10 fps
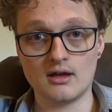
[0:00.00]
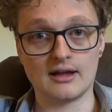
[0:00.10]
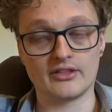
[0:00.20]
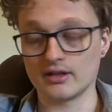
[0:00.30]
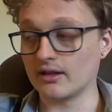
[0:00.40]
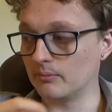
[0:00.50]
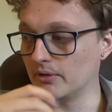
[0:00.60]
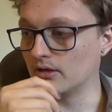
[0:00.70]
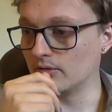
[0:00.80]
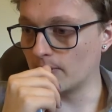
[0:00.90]
I think it'd
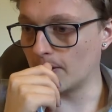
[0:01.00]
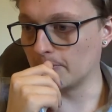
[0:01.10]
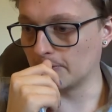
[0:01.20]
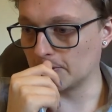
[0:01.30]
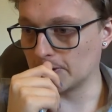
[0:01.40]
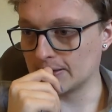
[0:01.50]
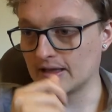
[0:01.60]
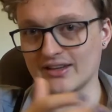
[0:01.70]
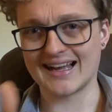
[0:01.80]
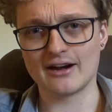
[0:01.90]
be a really good
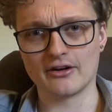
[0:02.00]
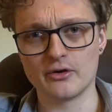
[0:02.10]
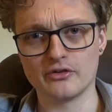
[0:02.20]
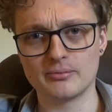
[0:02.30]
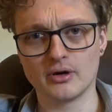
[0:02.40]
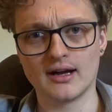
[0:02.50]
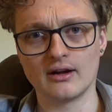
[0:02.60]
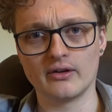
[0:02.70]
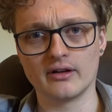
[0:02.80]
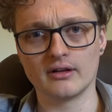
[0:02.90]
idea. I think Arrow have put
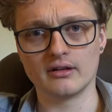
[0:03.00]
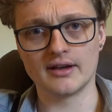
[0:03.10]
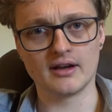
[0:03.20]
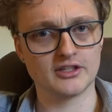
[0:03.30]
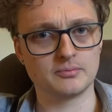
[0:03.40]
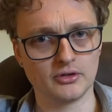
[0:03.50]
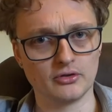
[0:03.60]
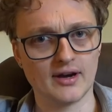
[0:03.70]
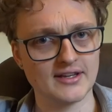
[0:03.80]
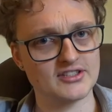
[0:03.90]
out a nice
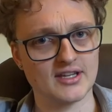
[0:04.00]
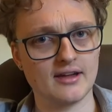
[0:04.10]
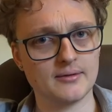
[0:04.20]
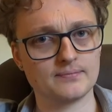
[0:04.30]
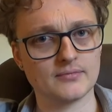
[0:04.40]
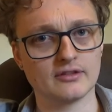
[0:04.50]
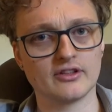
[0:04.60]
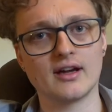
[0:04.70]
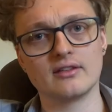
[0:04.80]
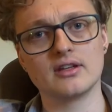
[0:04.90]
Blu-ray set of
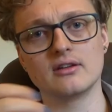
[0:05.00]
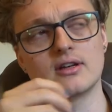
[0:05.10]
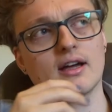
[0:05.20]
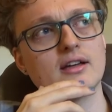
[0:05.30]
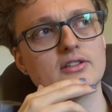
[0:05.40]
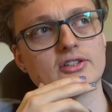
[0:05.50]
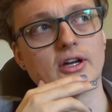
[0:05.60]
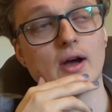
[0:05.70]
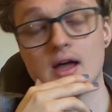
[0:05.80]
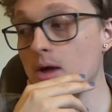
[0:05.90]
that in the UK,
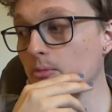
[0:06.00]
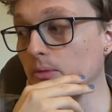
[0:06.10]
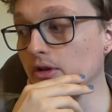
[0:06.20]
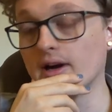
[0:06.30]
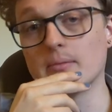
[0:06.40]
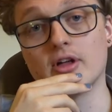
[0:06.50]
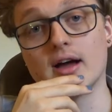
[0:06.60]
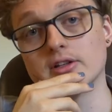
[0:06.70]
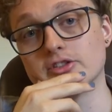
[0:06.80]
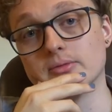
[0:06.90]
so probably grab
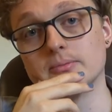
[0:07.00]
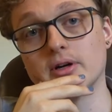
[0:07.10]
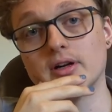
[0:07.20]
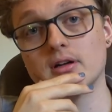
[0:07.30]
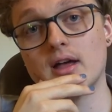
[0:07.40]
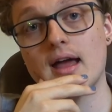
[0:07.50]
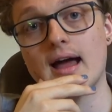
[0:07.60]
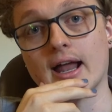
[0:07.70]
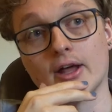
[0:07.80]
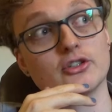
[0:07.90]
that at some point.
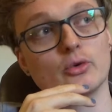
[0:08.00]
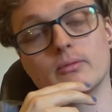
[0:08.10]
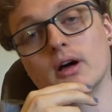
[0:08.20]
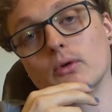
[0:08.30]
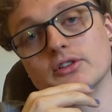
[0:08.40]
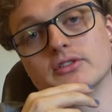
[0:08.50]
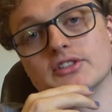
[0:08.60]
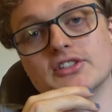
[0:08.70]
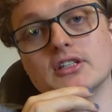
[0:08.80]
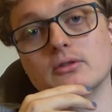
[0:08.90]
And I also won't mind watching
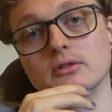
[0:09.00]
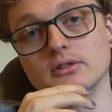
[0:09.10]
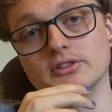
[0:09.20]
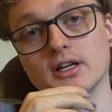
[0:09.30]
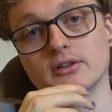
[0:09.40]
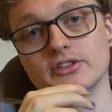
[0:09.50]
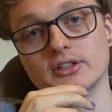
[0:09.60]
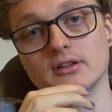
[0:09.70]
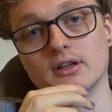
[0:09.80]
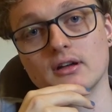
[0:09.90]
the sequels now,
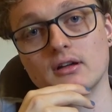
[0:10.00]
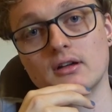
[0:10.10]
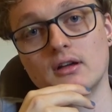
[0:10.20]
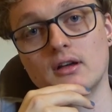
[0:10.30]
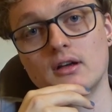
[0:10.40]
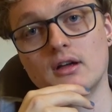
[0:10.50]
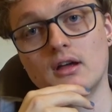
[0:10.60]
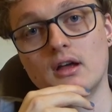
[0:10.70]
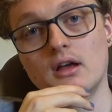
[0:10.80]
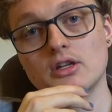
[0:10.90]
seeing that.
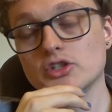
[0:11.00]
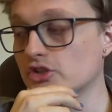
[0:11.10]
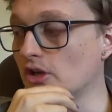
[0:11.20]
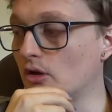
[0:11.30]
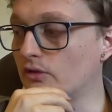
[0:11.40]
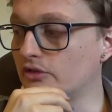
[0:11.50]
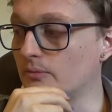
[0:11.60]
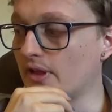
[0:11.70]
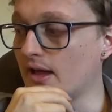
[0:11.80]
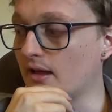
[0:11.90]
So
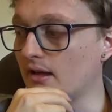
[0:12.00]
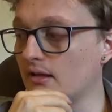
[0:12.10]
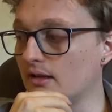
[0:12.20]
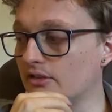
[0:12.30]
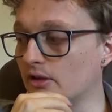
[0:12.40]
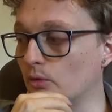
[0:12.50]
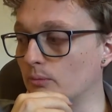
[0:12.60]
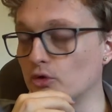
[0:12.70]
from there, I think we'll